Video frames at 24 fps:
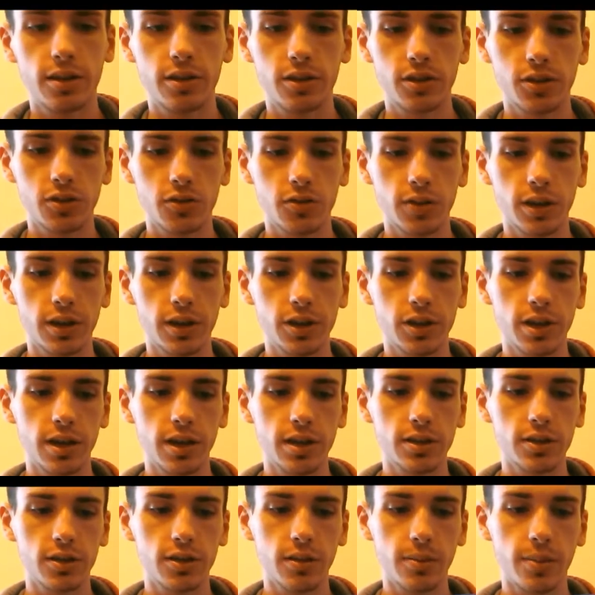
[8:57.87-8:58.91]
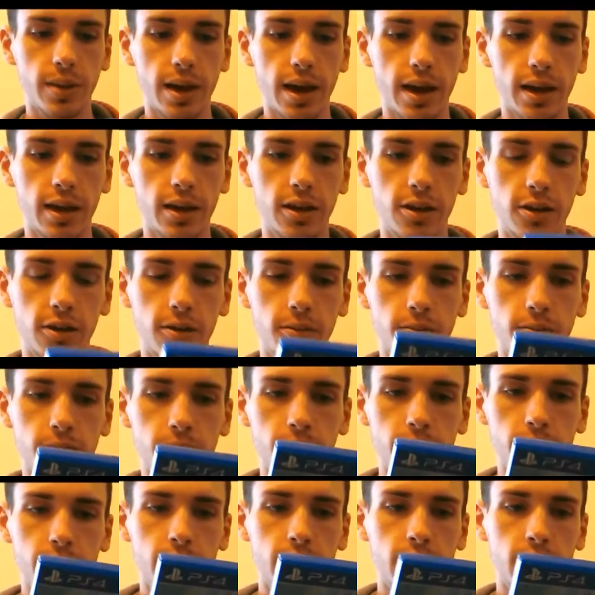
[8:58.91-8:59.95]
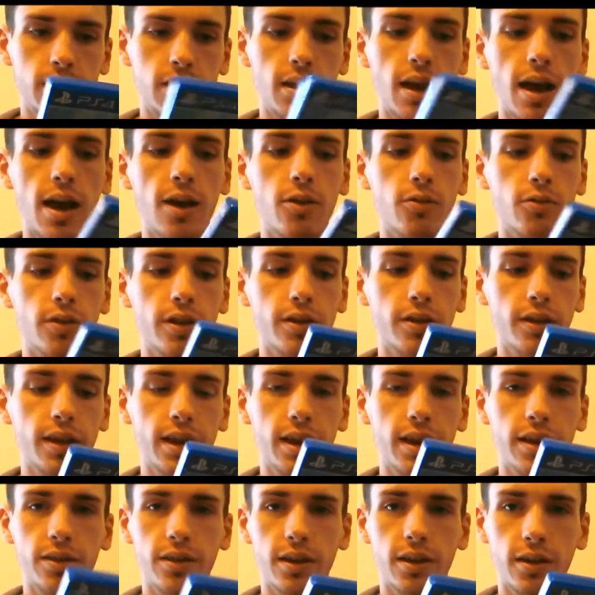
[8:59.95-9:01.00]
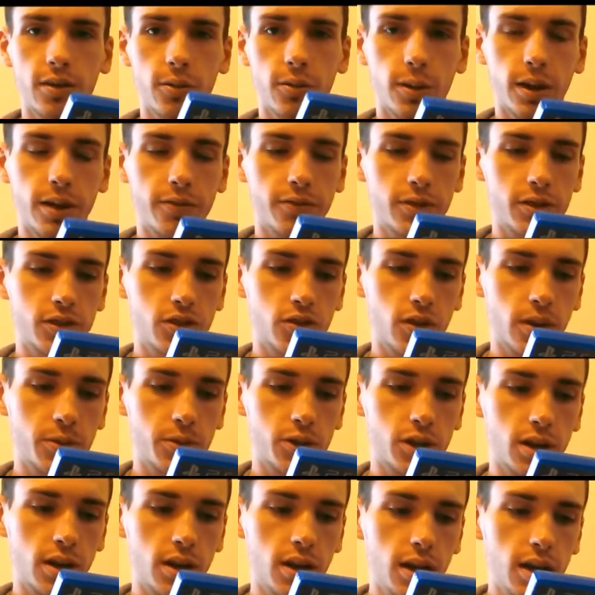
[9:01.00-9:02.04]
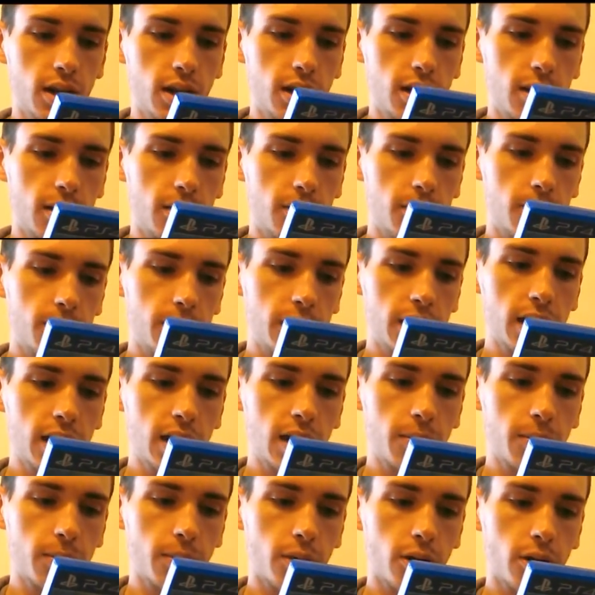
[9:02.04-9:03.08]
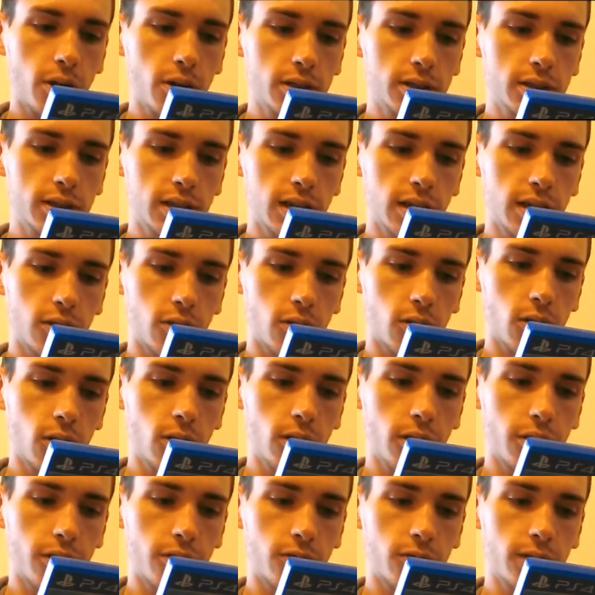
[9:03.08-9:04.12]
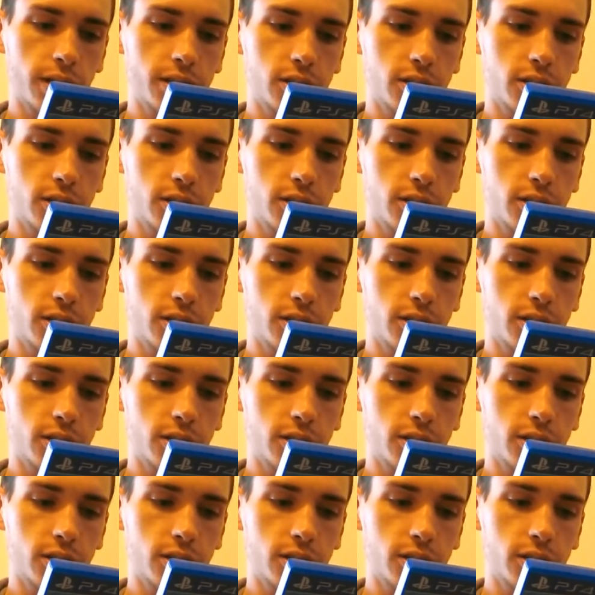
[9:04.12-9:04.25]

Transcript: to screenshots on the back here. Not really anything in the way of description. Pick up parts and grow to 3